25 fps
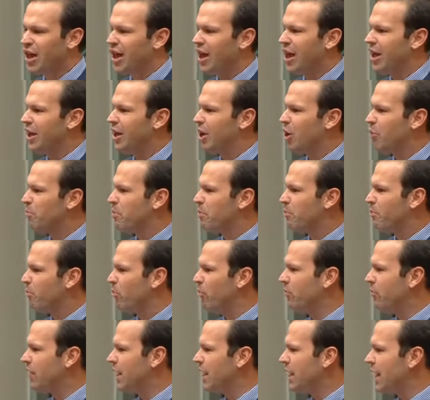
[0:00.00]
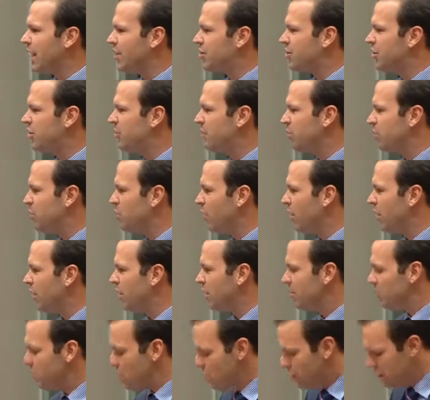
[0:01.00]
to help improve connections between
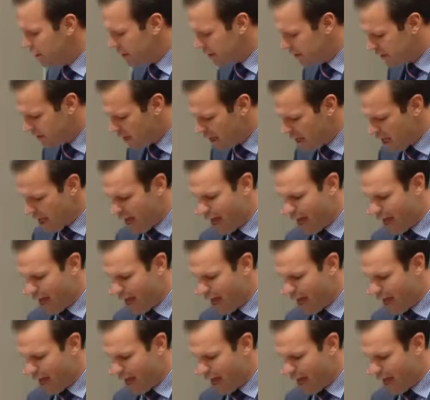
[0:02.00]
communities,